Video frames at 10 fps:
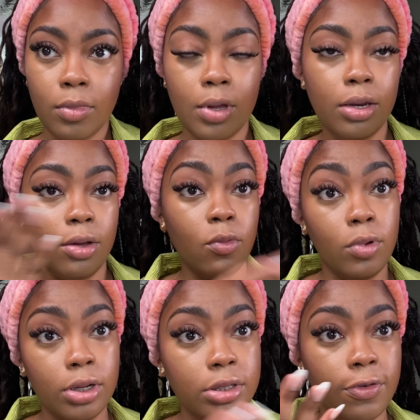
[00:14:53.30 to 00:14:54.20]
And you
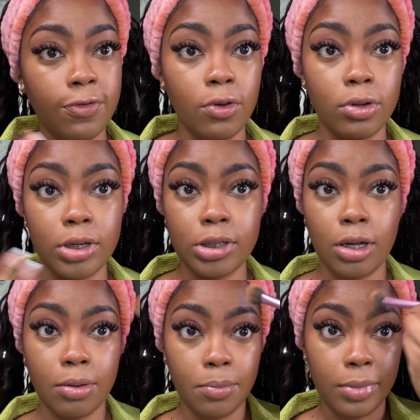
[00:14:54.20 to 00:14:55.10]
want to focus
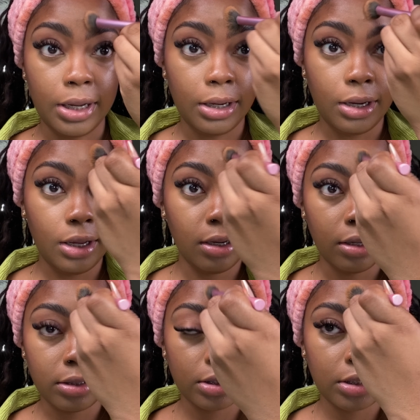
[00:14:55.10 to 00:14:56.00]
on blending
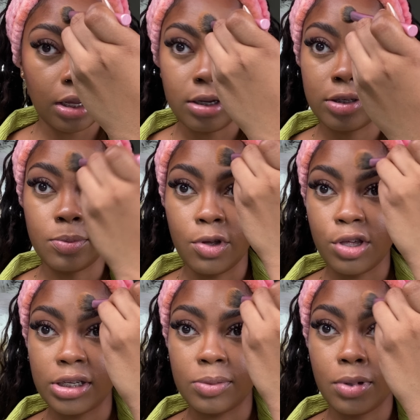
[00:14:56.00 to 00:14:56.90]
this as much
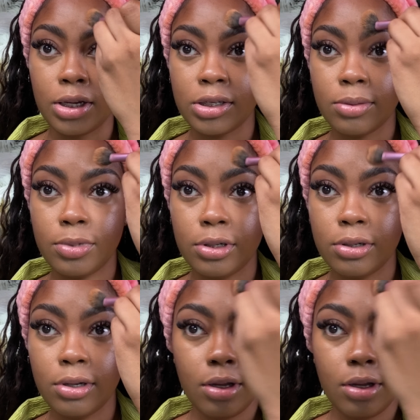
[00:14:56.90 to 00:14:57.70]
as possible,